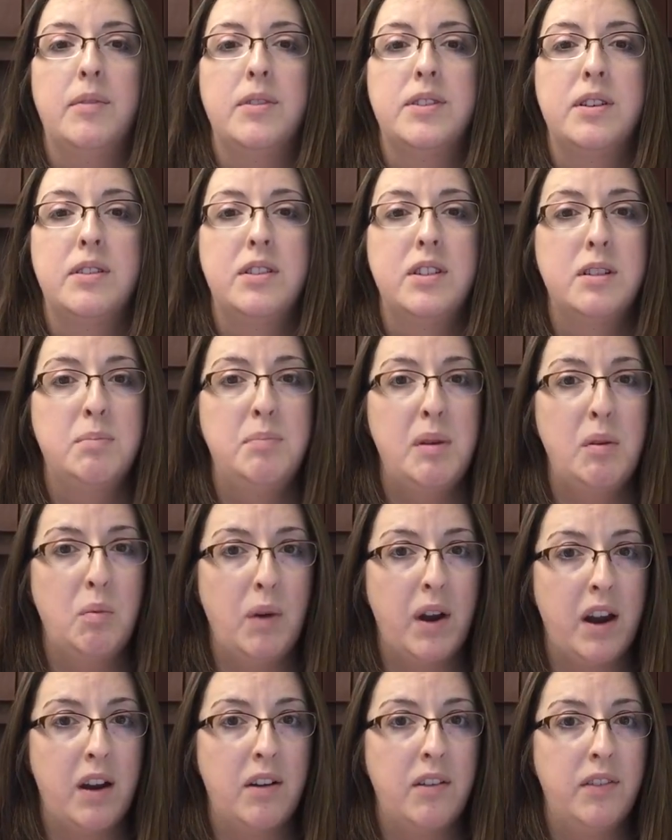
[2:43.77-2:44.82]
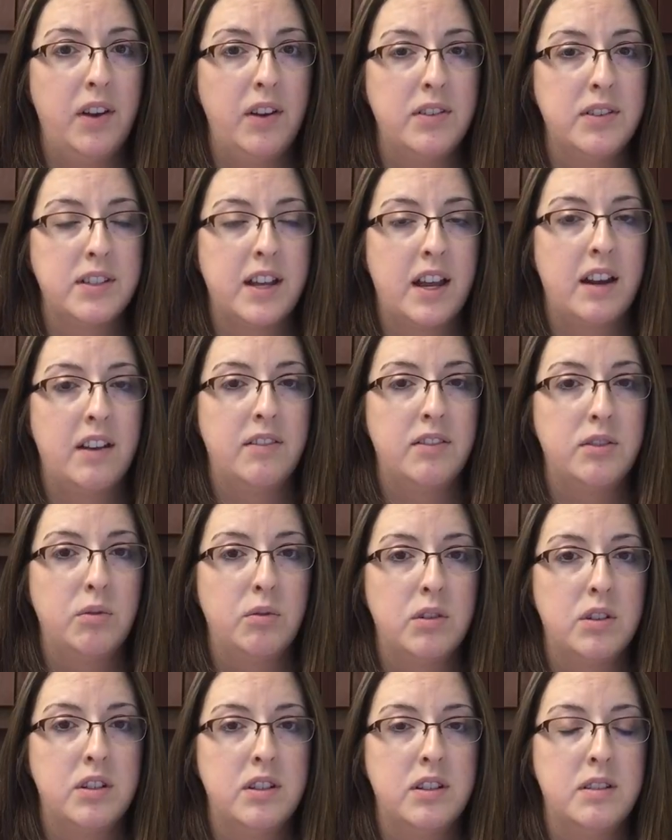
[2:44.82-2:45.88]
So just beware of those kind of
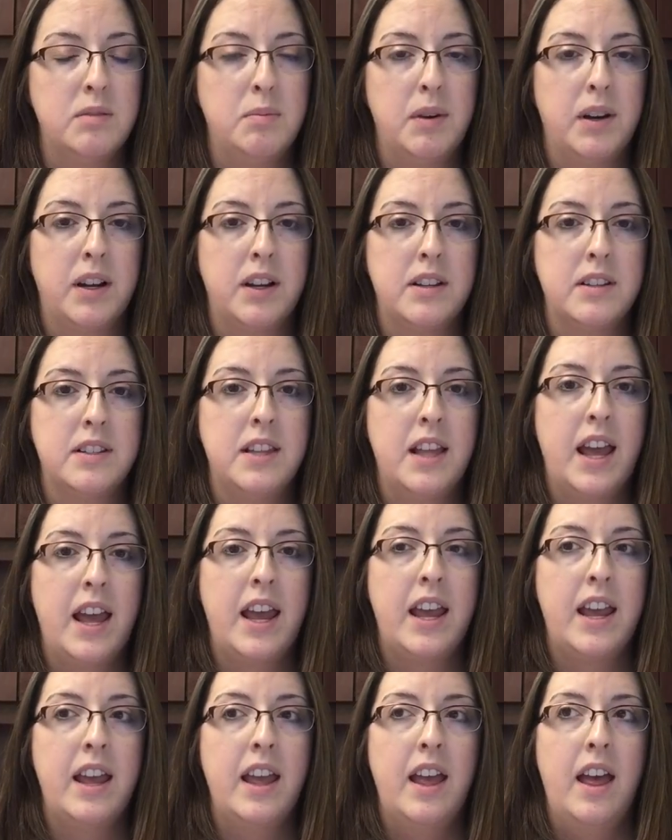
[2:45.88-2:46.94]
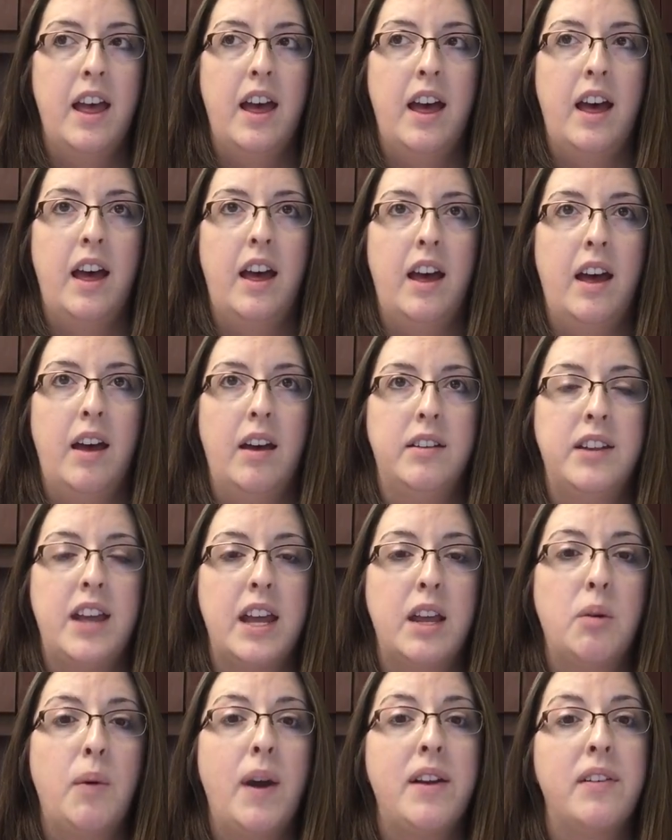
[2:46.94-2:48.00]
sources because they
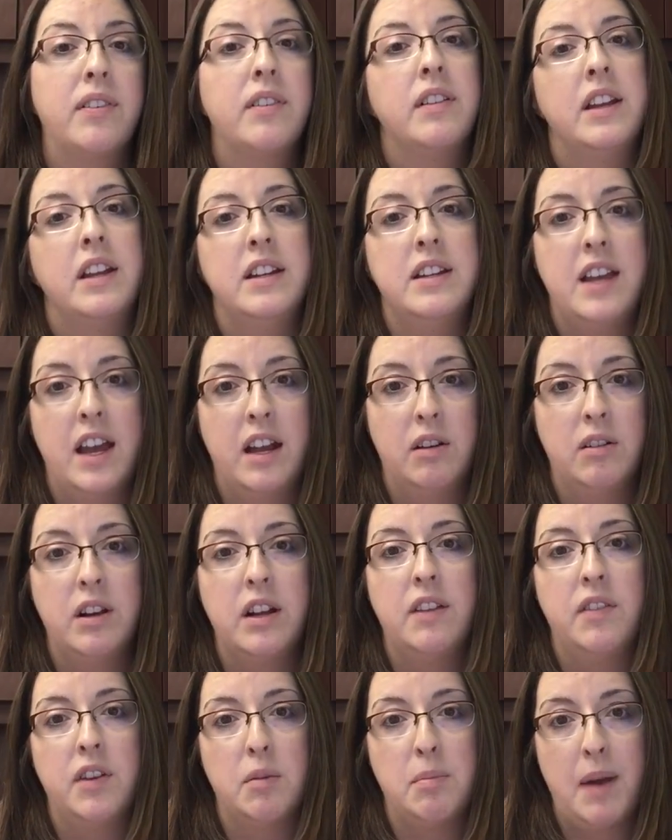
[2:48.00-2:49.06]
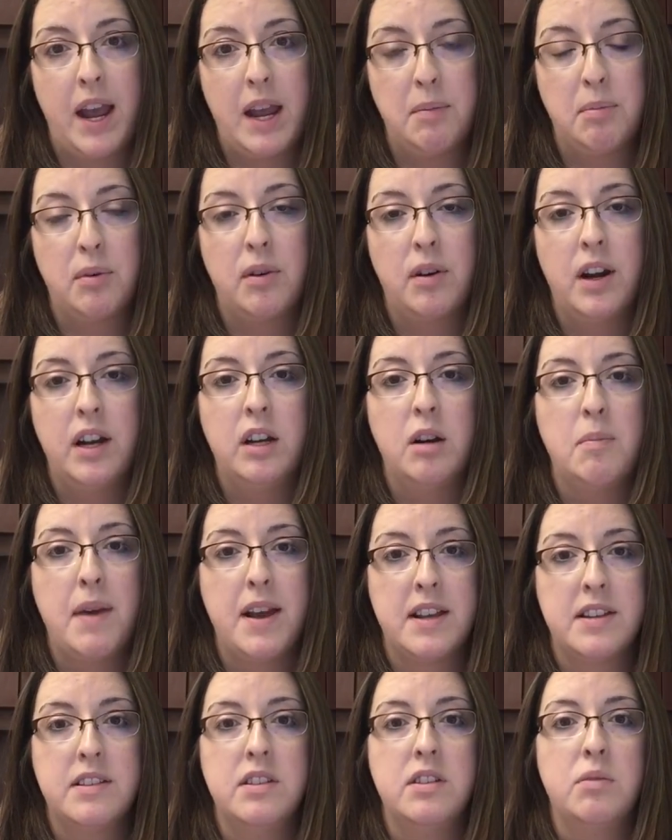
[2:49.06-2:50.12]
take away from the integrity of your paper and your
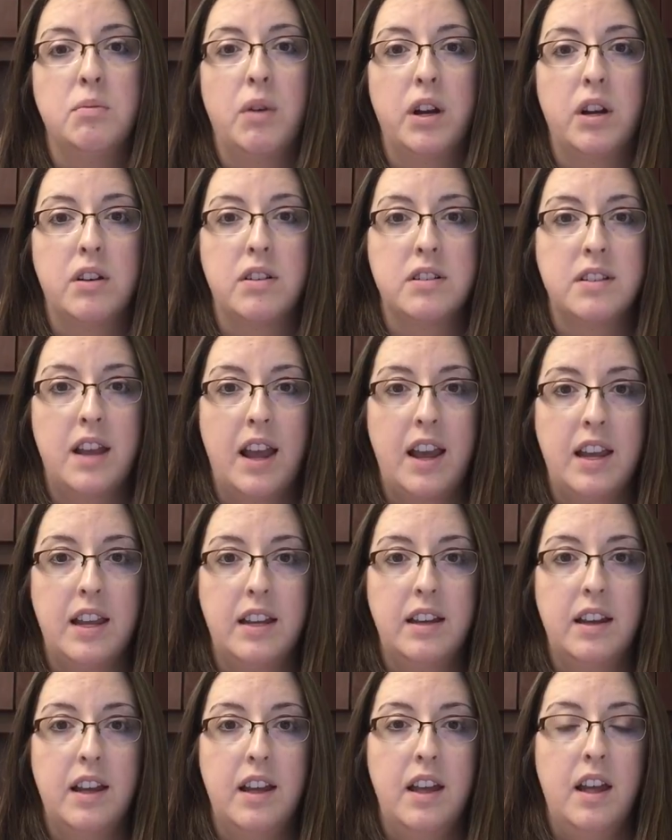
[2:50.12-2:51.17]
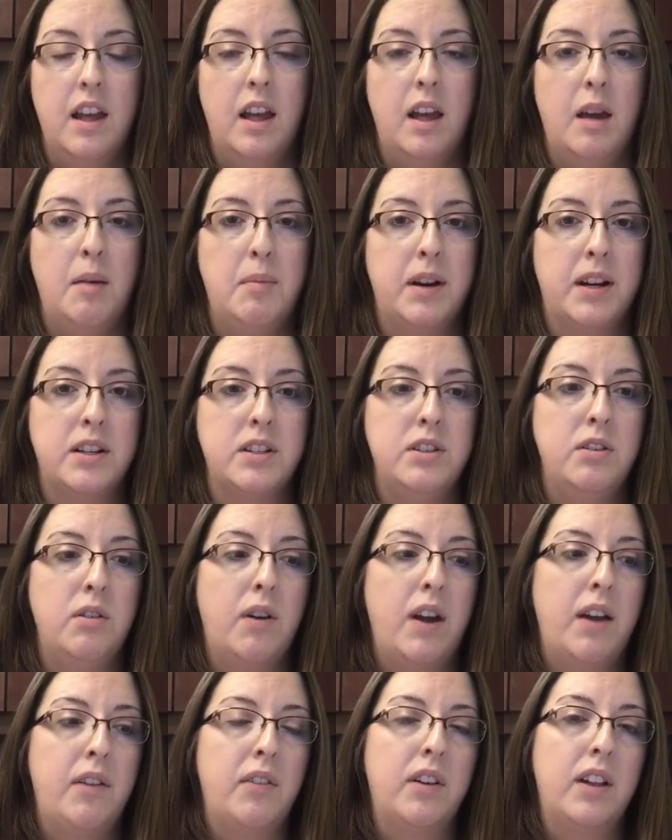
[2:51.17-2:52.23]
message and what you're saying because you
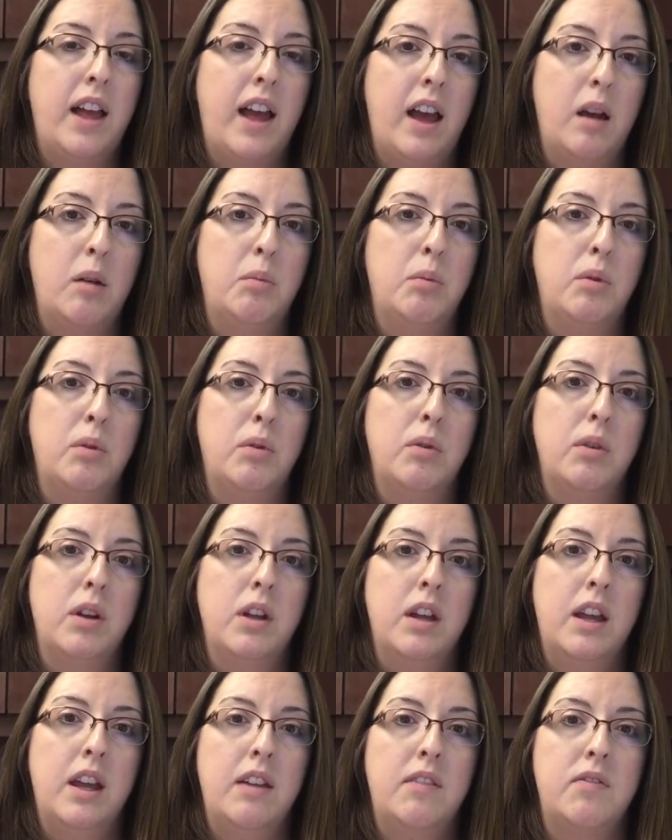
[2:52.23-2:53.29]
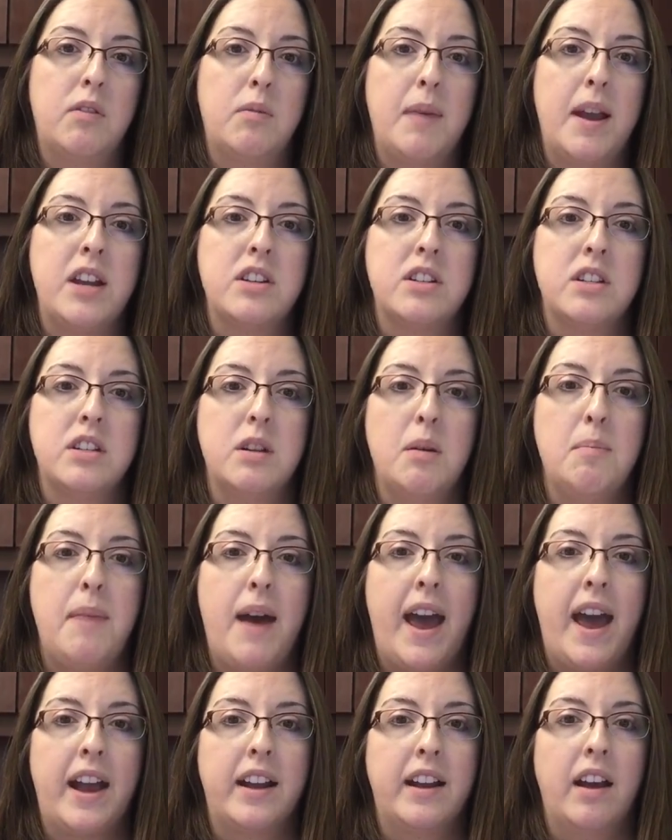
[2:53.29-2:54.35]
don't have reliable information to
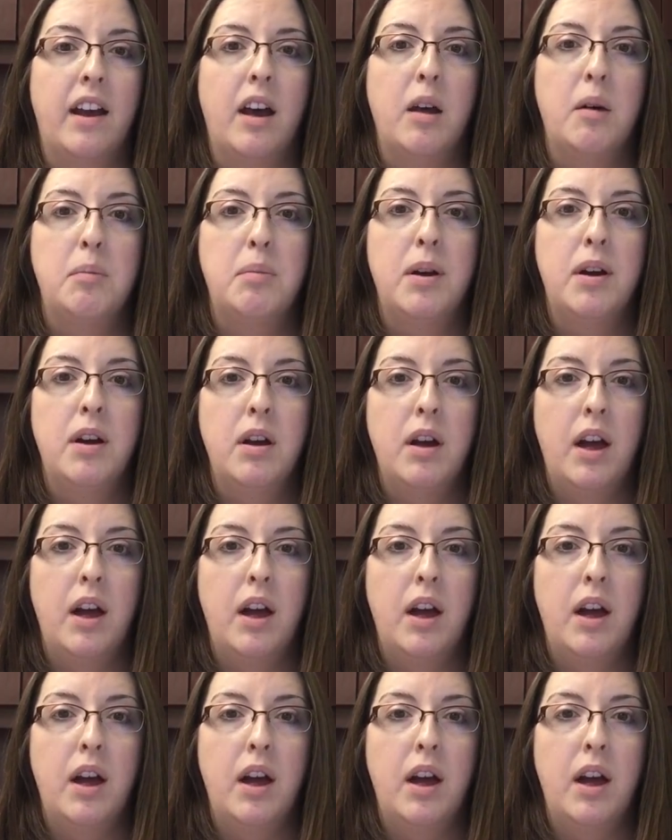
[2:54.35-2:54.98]
back up